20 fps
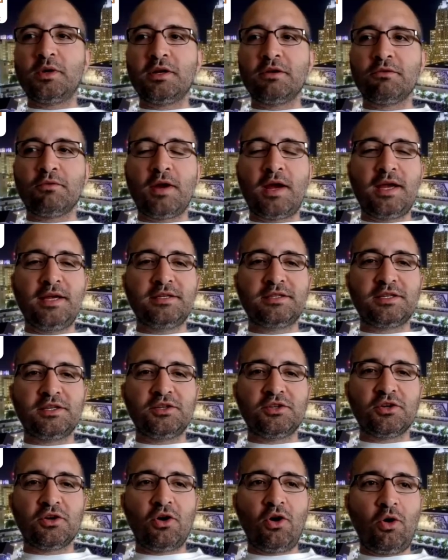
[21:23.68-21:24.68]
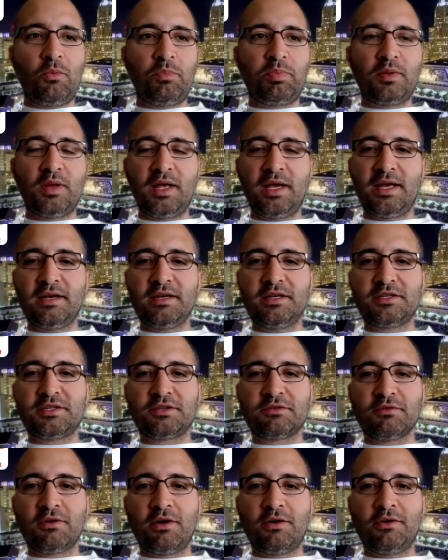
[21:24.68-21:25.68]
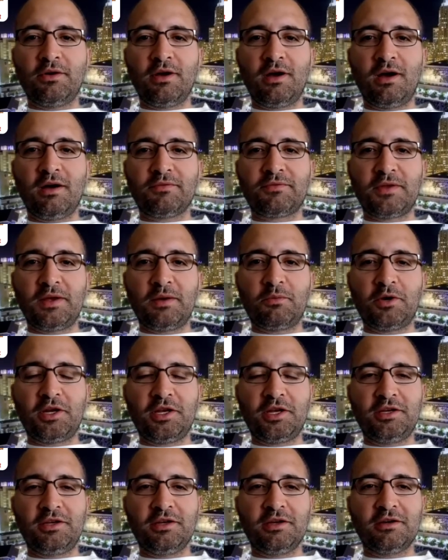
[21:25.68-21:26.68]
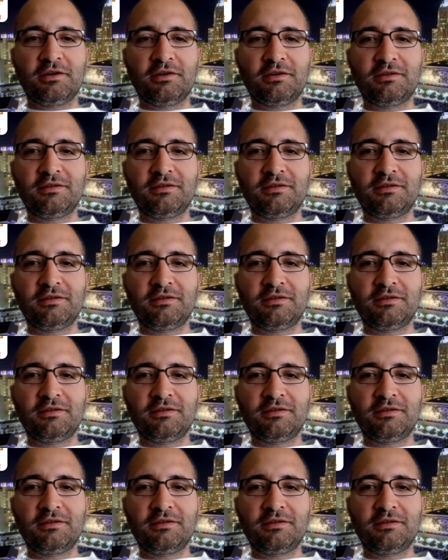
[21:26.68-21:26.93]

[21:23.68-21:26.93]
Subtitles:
it rains and your whole plan is thrown off? Then what do you do?